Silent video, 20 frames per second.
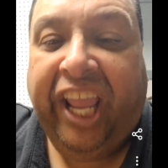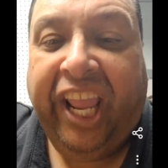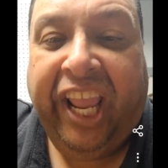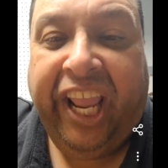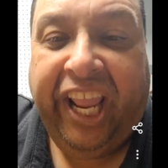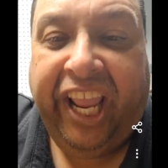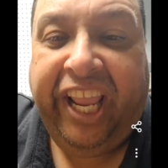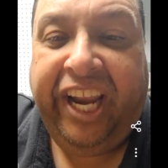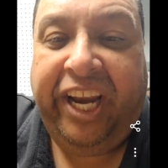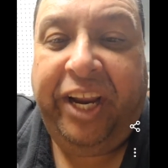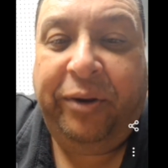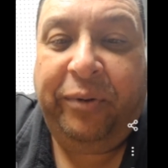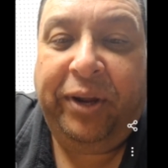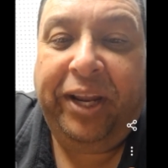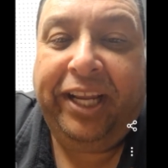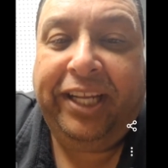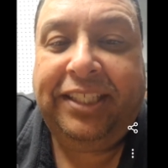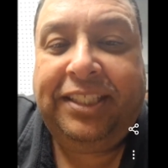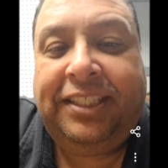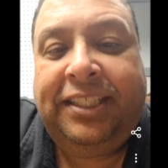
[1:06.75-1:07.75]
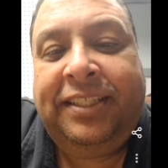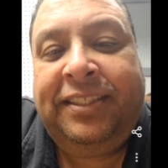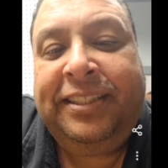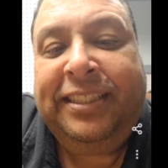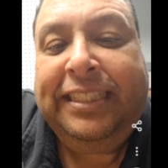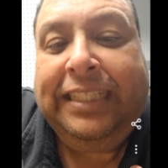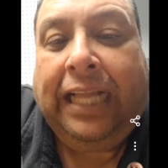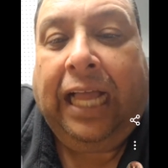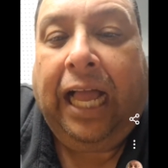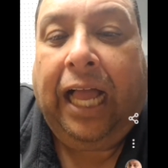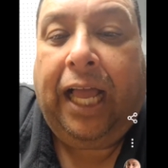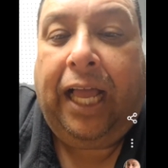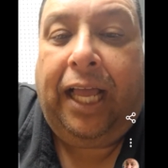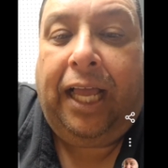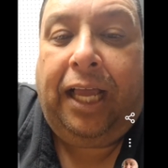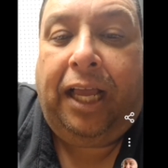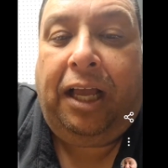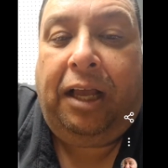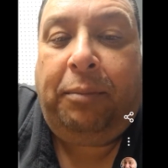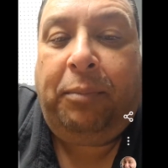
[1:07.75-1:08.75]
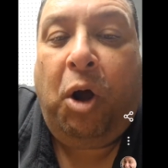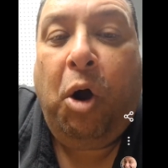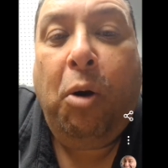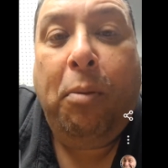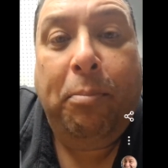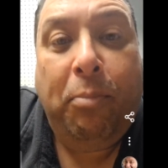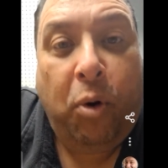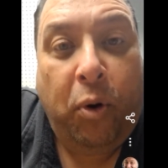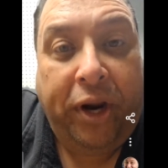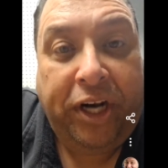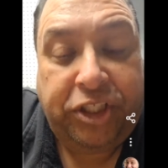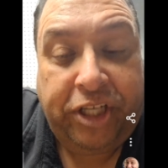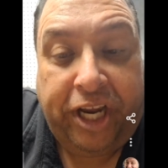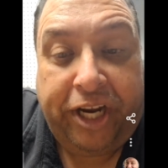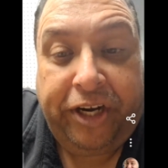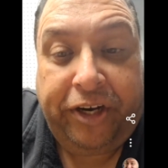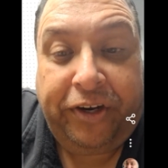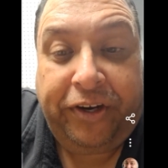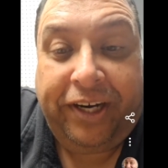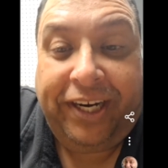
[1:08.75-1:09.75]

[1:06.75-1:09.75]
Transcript: Anyways, Homeboy Cheddar